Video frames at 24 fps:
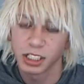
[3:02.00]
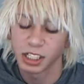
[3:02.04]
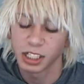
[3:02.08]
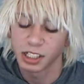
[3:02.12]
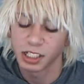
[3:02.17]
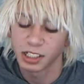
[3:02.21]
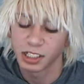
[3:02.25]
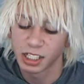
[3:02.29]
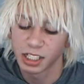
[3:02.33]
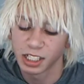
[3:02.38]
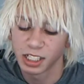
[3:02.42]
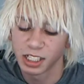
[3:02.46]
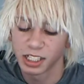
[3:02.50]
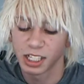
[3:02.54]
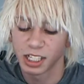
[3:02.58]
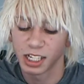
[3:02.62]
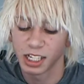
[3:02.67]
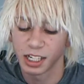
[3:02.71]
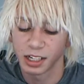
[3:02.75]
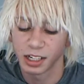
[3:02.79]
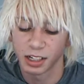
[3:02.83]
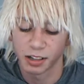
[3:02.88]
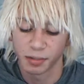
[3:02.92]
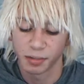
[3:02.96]
And Cindy's
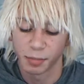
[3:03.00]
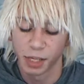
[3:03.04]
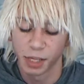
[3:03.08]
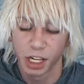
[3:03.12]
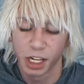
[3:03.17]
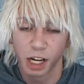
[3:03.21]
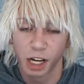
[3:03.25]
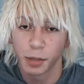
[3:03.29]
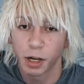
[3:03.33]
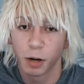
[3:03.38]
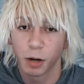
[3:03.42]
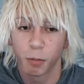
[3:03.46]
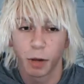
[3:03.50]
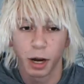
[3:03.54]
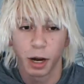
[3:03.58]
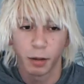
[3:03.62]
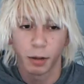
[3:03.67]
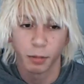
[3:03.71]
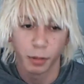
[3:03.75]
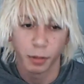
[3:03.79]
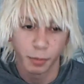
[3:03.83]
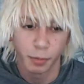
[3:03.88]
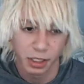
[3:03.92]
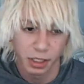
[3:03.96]
like, becoming a white
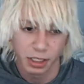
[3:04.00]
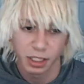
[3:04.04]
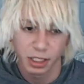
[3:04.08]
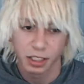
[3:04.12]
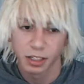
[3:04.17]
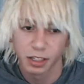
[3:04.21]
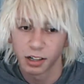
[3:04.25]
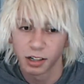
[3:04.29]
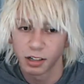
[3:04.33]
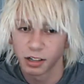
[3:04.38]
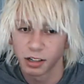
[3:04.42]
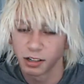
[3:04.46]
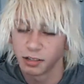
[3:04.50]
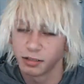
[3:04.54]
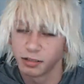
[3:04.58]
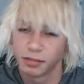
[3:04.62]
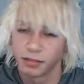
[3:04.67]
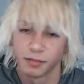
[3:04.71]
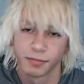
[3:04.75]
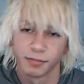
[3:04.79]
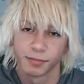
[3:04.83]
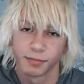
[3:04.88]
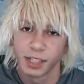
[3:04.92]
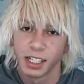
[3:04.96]
woman. This girl...
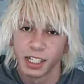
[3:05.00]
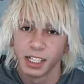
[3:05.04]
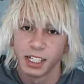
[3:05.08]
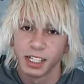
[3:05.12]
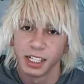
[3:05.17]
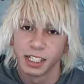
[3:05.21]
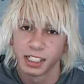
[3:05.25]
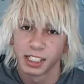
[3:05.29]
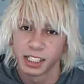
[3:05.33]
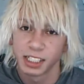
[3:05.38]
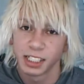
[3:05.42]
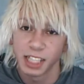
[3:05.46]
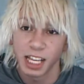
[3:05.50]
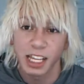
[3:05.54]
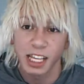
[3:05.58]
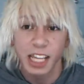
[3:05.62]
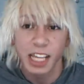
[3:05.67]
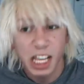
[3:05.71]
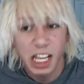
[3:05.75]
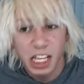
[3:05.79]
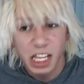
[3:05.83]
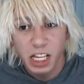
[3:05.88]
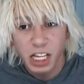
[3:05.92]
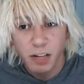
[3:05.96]
She's like,
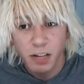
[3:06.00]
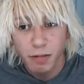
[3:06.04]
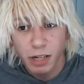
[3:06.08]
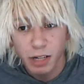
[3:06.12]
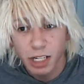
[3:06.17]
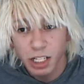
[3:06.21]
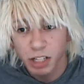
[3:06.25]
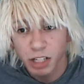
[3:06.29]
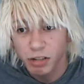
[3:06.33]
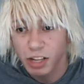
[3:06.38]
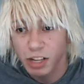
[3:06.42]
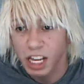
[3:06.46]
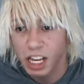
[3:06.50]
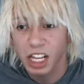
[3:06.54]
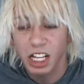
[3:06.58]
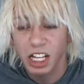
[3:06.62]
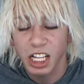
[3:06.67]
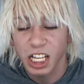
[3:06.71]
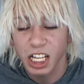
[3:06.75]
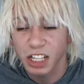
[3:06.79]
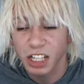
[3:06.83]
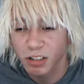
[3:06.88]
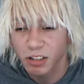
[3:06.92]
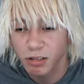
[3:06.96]
yeah, Lewis, you can't
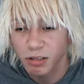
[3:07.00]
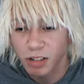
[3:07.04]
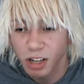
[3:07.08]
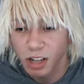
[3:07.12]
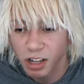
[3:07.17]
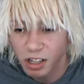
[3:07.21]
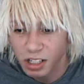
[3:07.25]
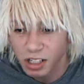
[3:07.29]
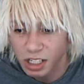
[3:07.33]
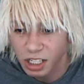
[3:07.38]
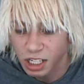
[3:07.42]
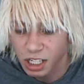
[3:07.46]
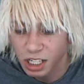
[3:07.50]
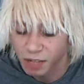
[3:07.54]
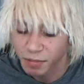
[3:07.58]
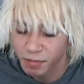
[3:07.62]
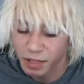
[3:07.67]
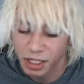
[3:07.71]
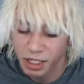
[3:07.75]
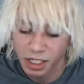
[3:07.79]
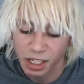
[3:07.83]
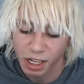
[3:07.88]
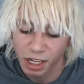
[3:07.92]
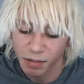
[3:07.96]
leave 2 dogs here. I'm
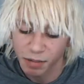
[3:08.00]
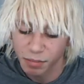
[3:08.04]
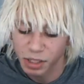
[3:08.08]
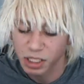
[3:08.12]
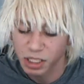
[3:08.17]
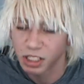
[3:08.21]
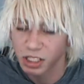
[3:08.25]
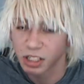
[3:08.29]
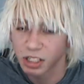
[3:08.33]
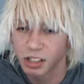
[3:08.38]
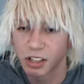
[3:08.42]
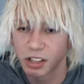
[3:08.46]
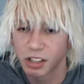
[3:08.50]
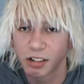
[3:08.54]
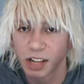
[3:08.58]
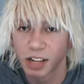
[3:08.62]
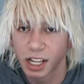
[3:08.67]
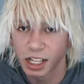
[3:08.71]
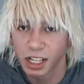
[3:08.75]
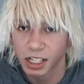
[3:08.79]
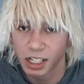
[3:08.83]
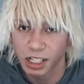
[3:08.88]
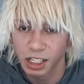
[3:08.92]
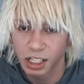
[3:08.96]
like, I'm pretty sure they'll
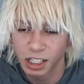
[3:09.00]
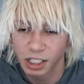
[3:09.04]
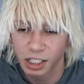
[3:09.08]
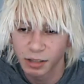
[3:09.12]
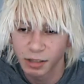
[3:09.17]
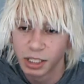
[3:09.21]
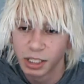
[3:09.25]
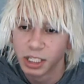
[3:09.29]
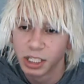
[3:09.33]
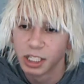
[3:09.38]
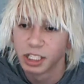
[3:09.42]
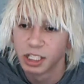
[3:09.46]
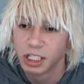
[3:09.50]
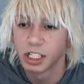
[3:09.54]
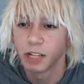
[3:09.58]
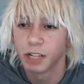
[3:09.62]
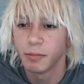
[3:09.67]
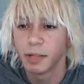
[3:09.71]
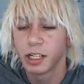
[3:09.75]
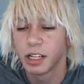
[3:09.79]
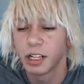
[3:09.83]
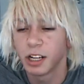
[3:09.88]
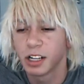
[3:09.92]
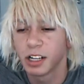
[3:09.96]
get them. So
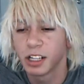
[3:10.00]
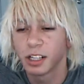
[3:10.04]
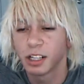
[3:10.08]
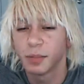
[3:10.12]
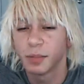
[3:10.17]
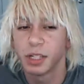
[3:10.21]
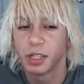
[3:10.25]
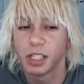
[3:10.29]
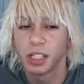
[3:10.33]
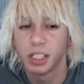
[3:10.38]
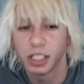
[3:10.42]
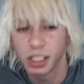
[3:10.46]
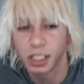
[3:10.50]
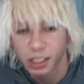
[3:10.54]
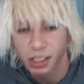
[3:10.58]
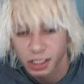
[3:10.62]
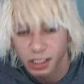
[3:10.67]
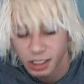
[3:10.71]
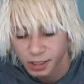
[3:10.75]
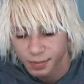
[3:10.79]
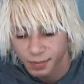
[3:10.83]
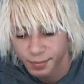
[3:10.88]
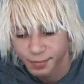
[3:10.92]
we call the police.